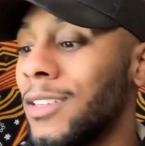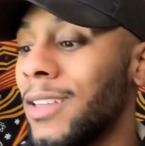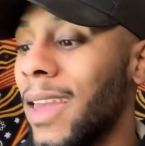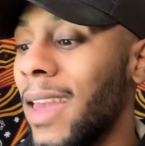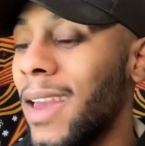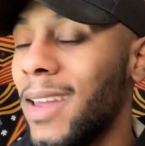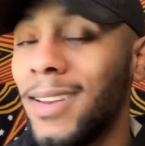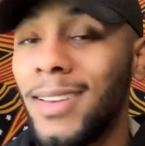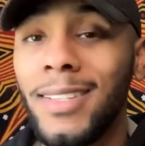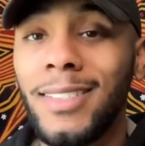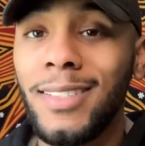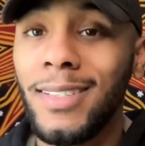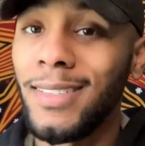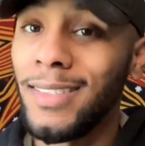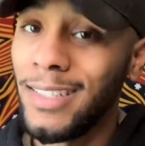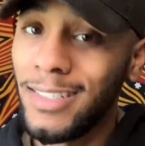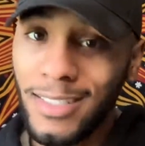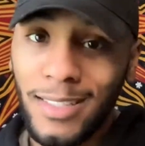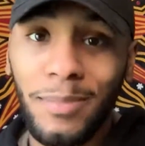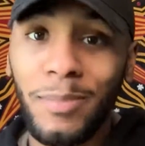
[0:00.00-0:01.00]
And it's
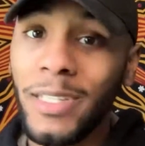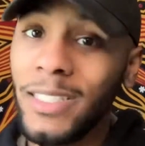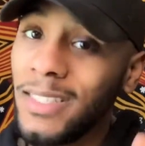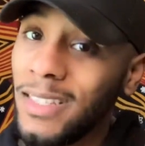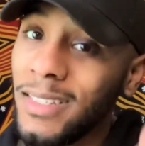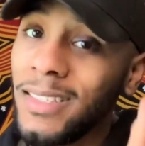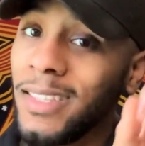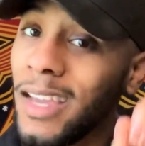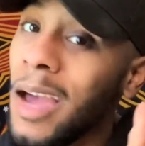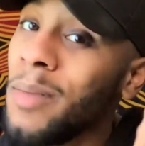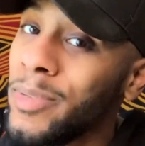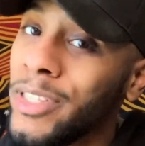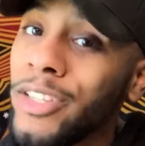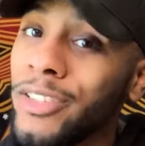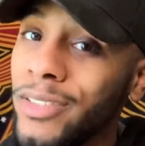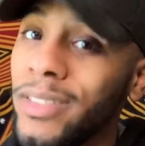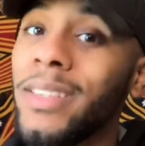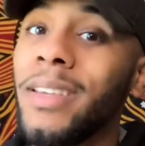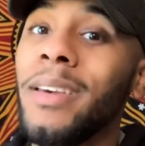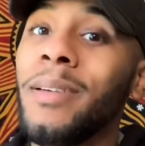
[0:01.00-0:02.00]
a top
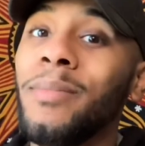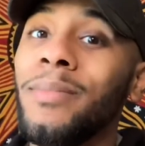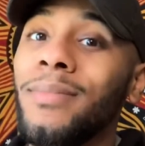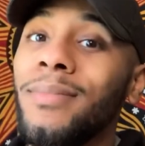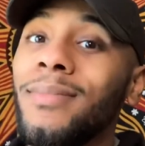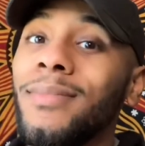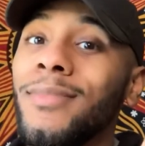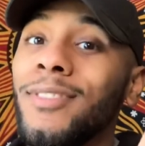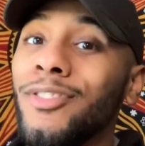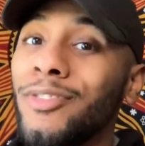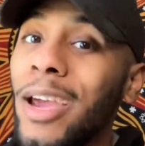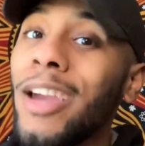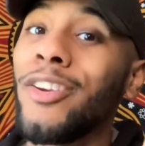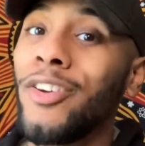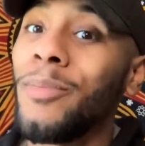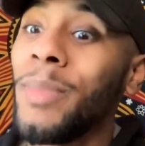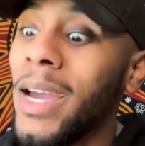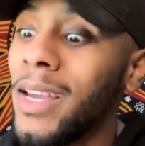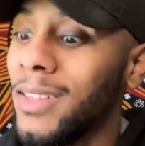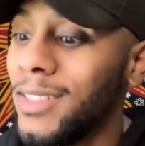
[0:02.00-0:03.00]
tier tip. Track
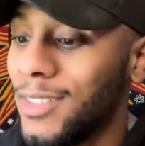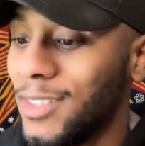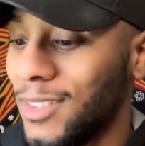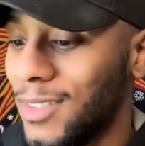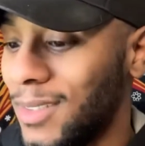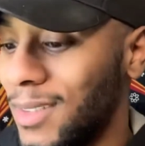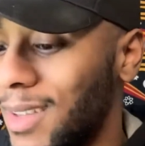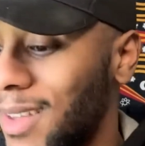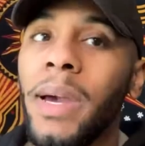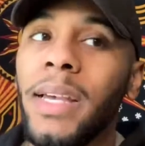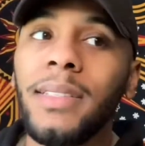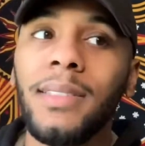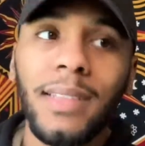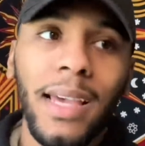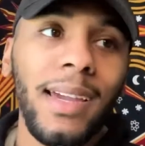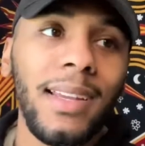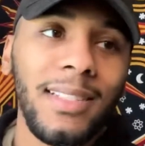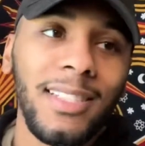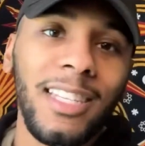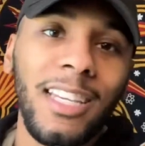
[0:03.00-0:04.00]
your mileage. My
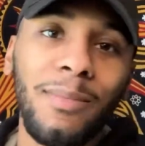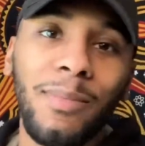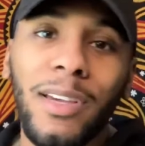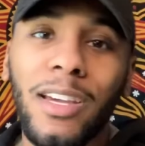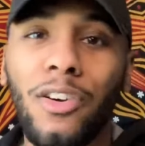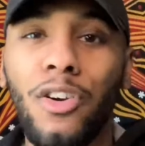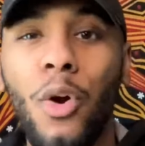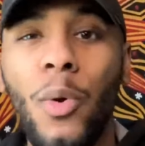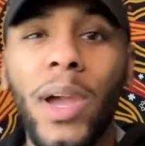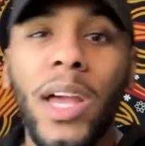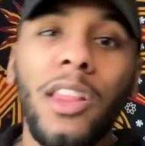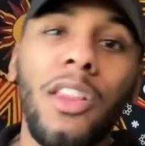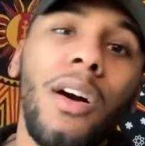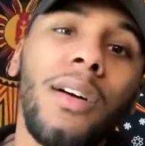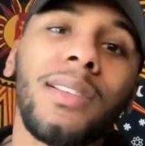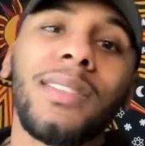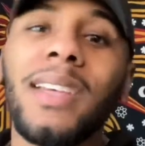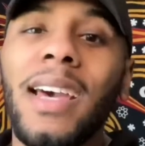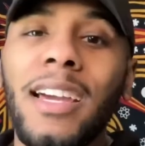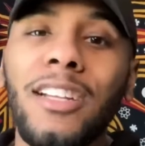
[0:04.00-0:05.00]
second tip going
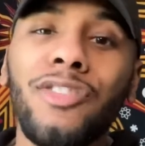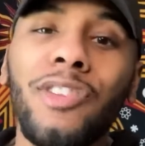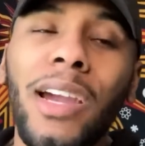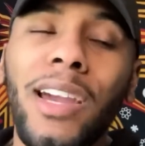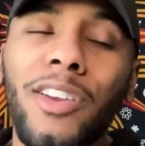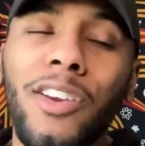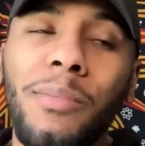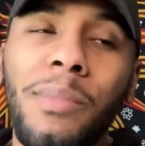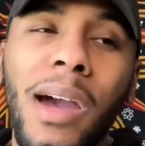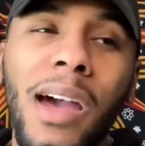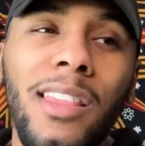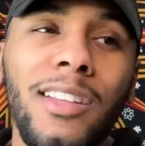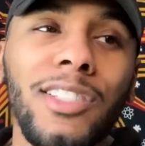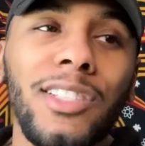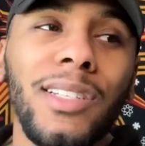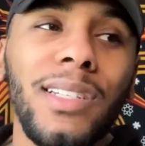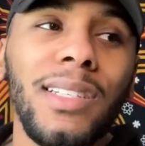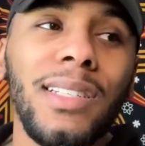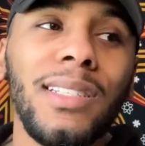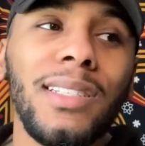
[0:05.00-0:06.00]
alongside tracking your
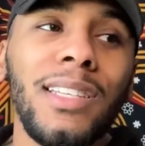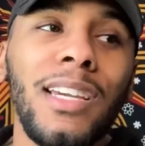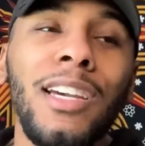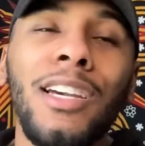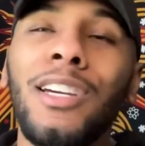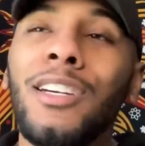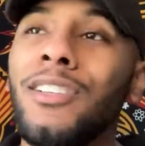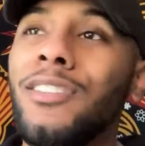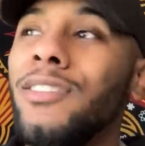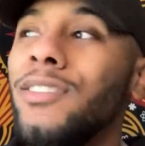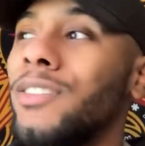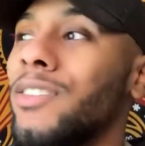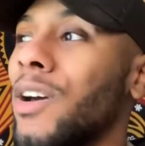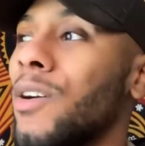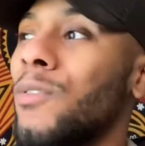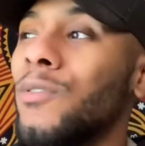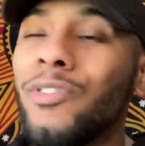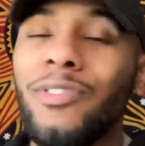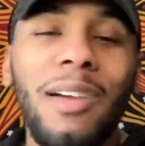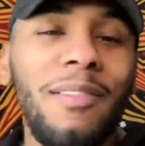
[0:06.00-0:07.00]
mileage is
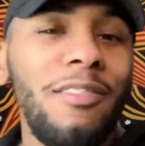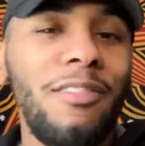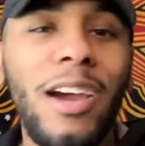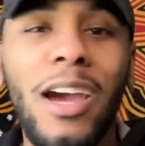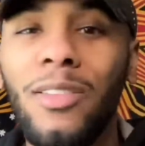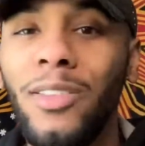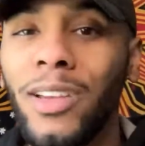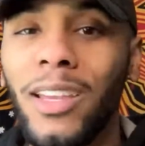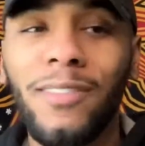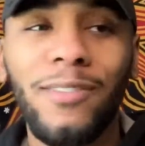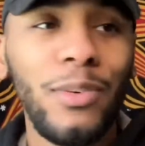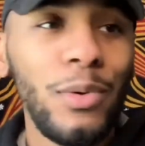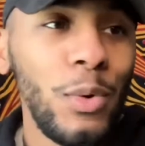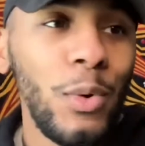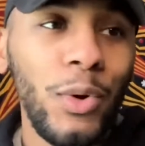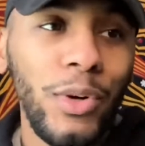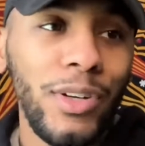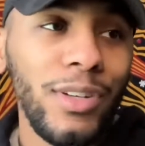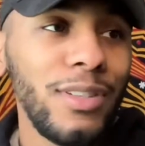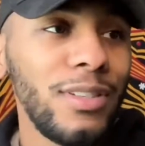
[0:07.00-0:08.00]
don't drive around looking for
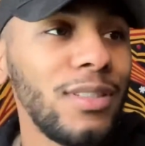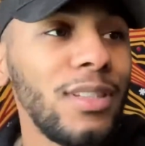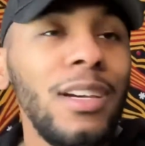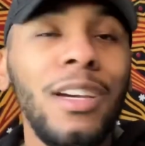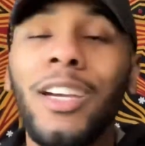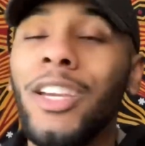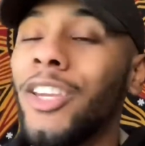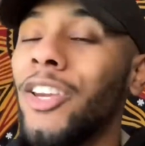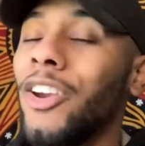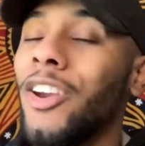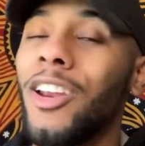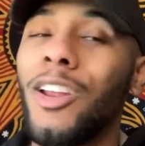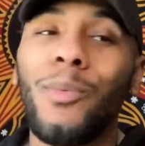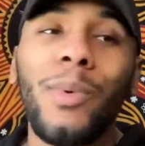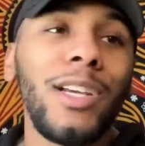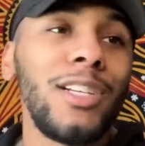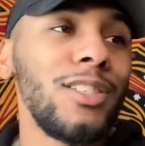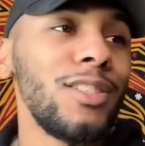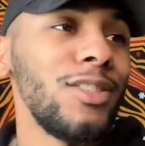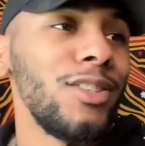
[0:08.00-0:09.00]
orders. You're gonna
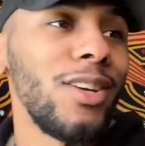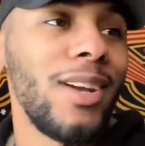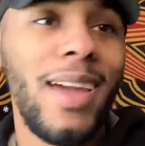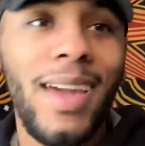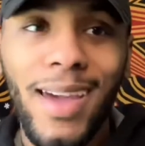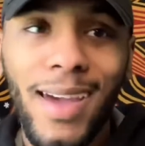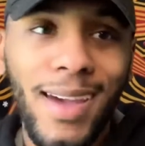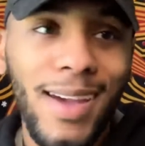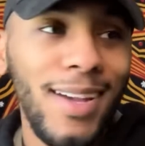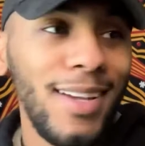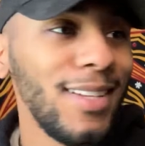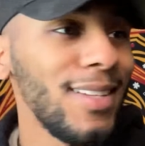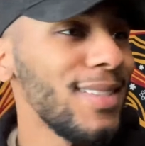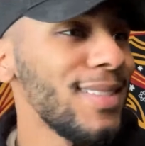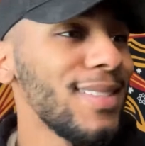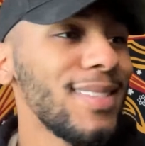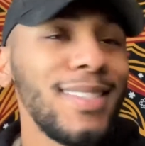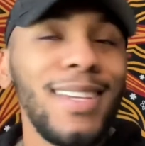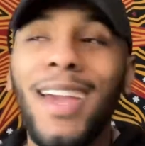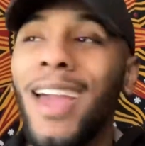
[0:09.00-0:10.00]
waste your
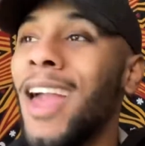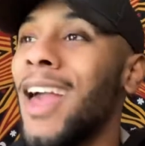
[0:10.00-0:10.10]
gas.